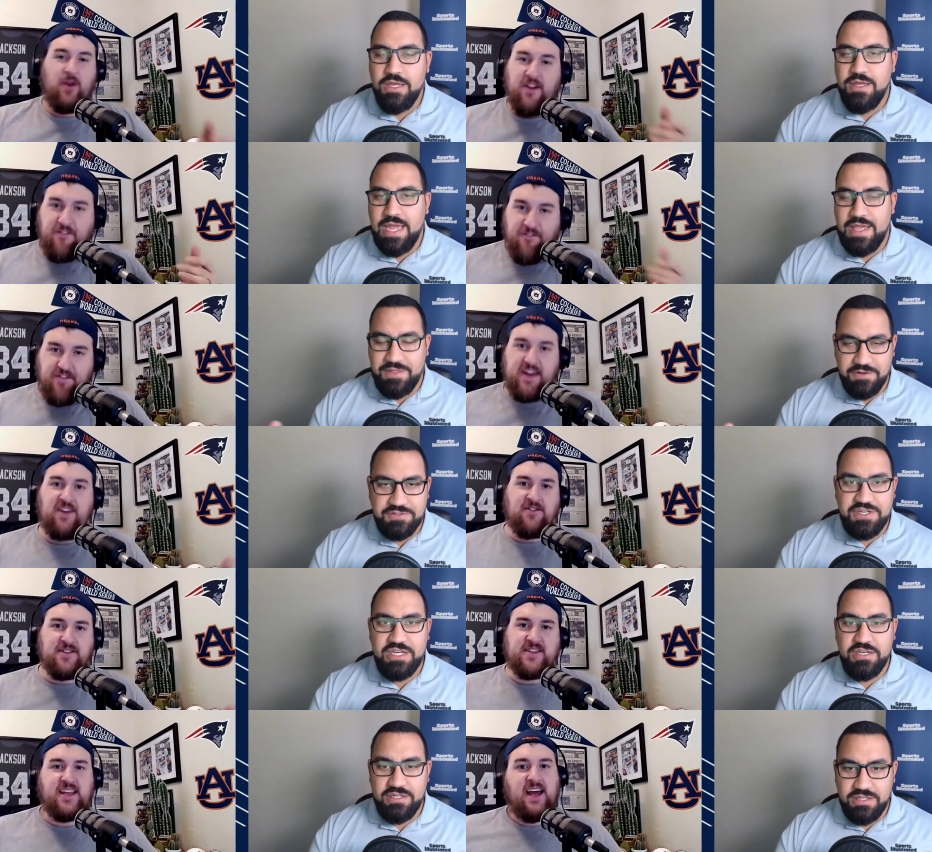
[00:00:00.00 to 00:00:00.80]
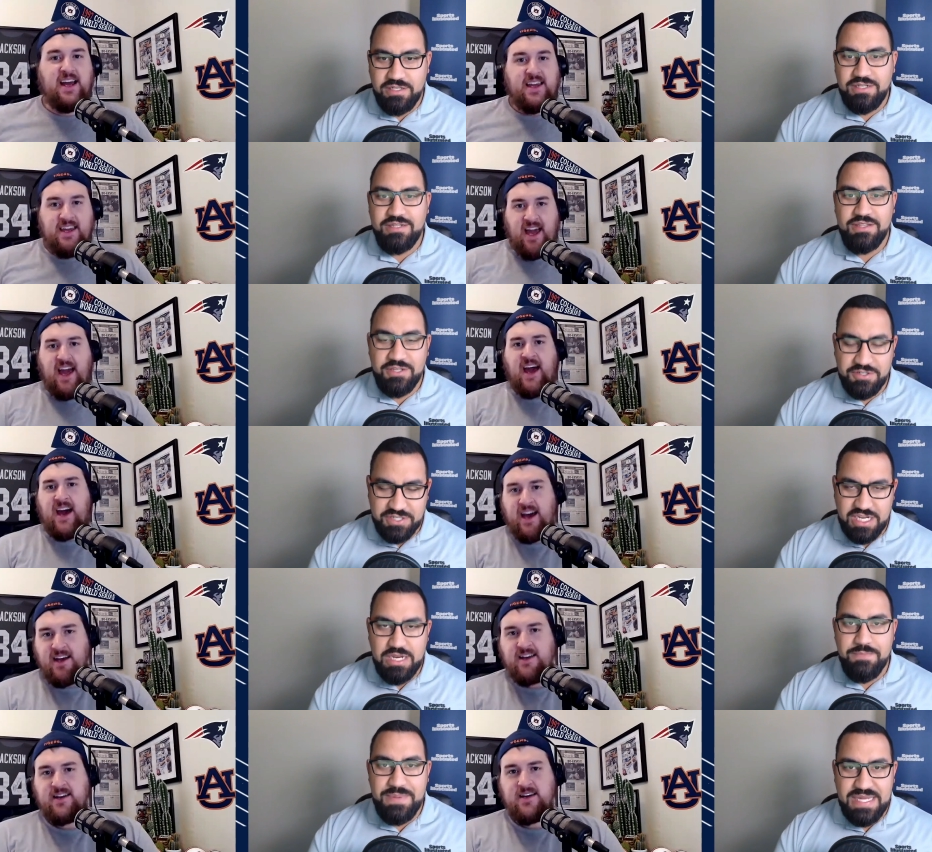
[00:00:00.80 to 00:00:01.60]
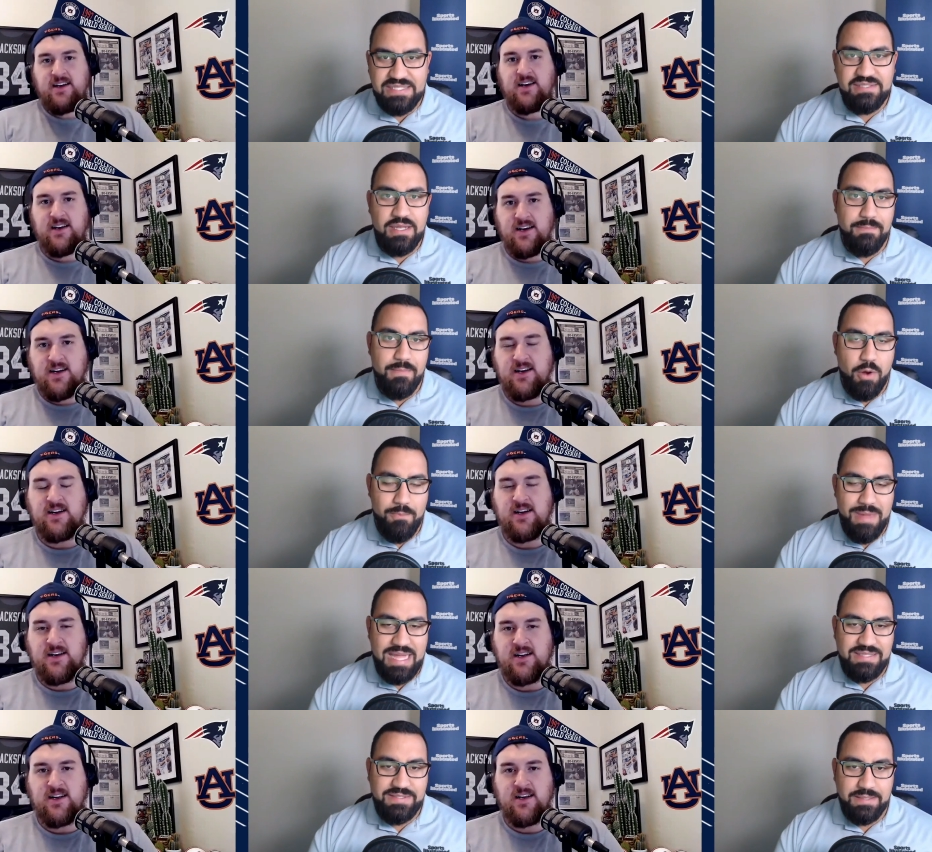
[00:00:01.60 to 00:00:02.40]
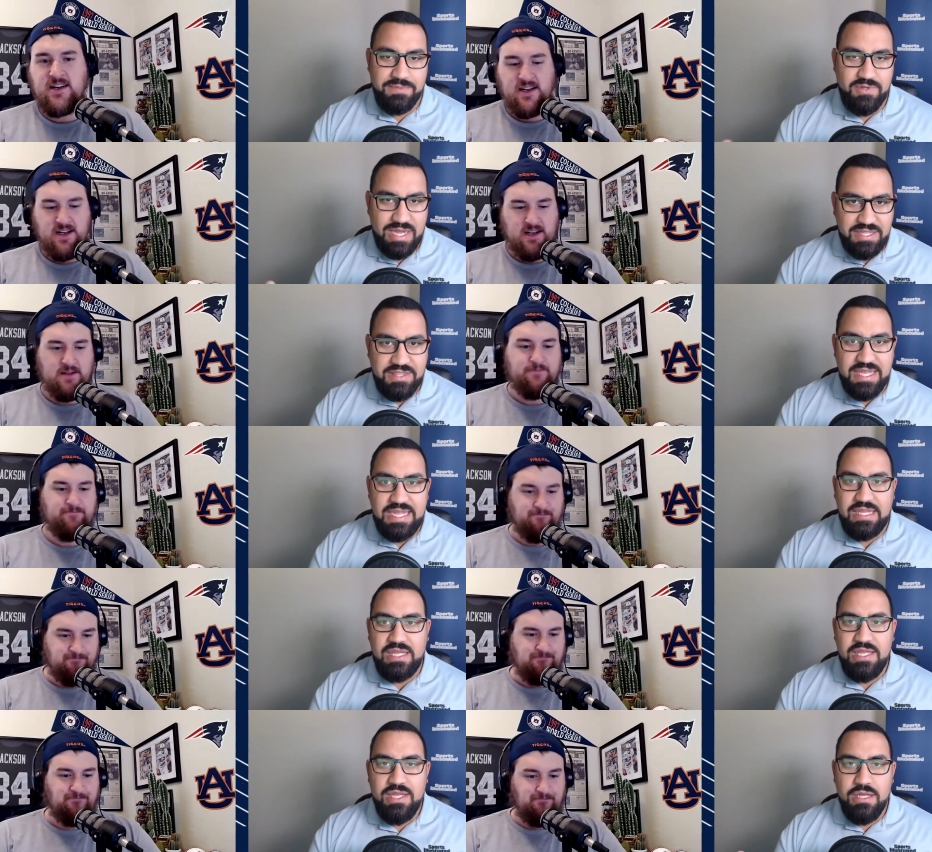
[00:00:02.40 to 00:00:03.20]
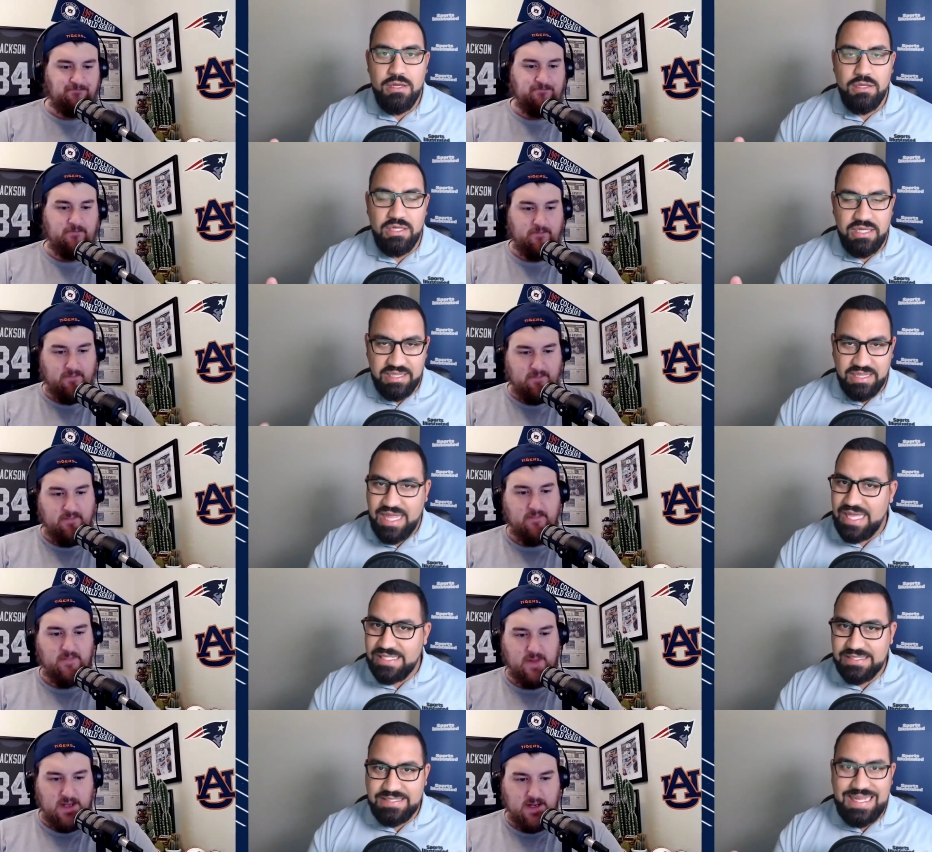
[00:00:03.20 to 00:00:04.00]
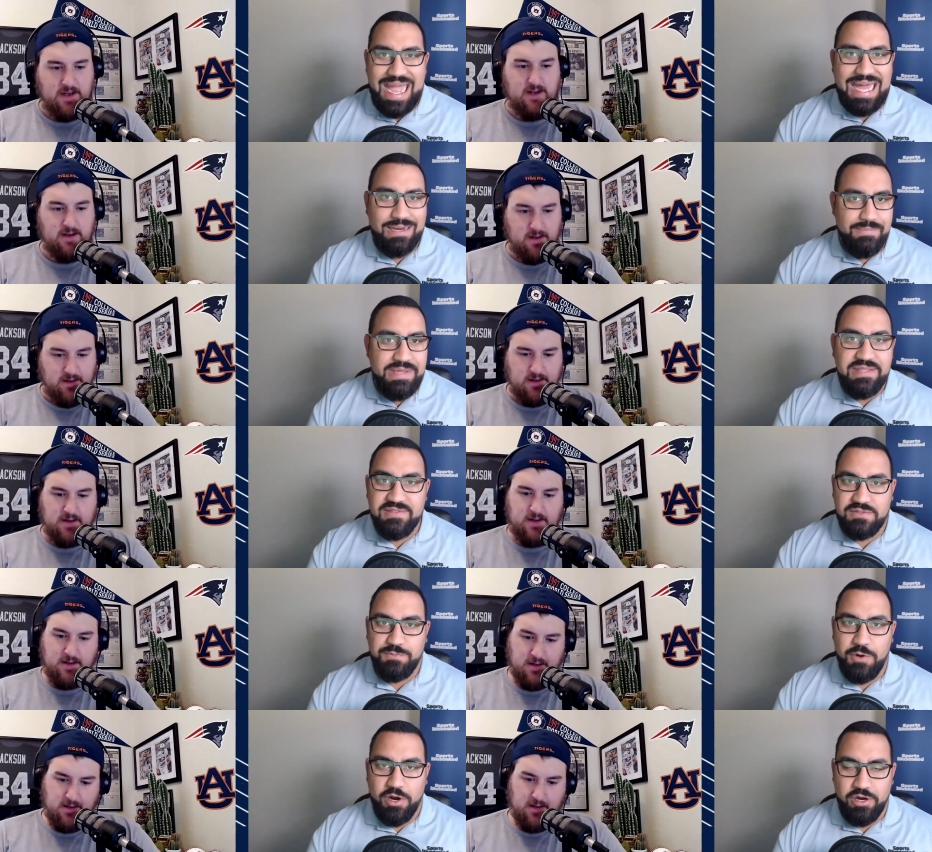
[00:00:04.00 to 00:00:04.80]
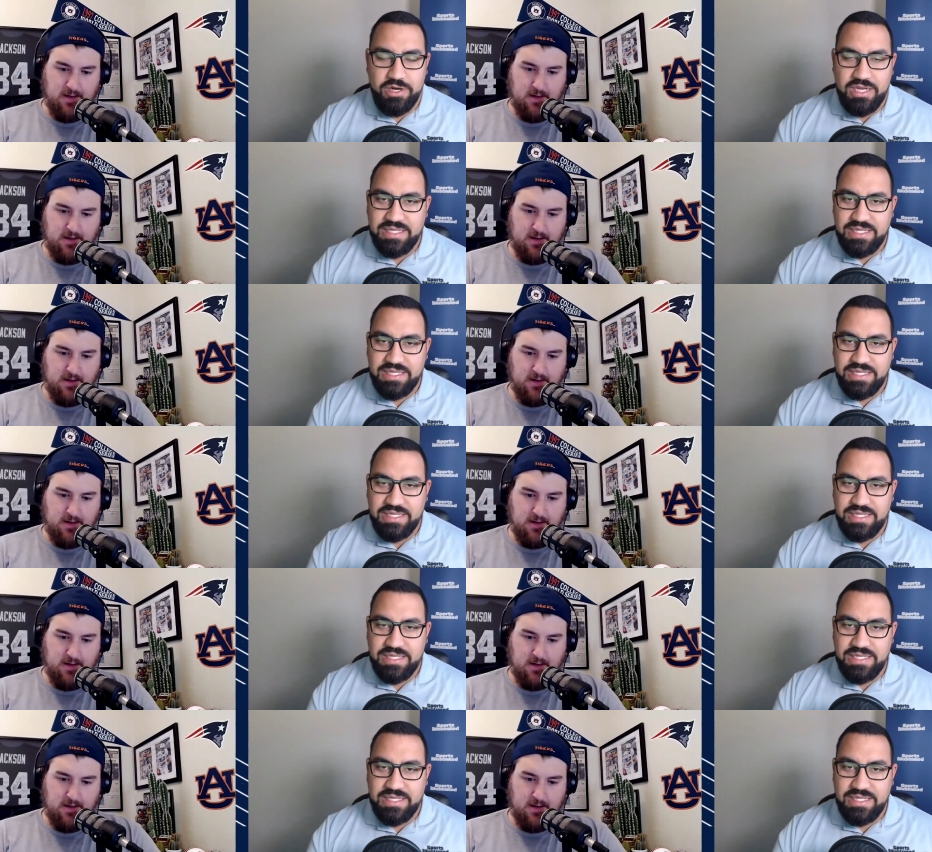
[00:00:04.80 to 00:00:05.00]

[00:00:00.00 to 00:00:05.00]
Speaker 1: But it feels gonna, like, yeah, there's going to be some momentum. So I think Glenn's got to be the spark.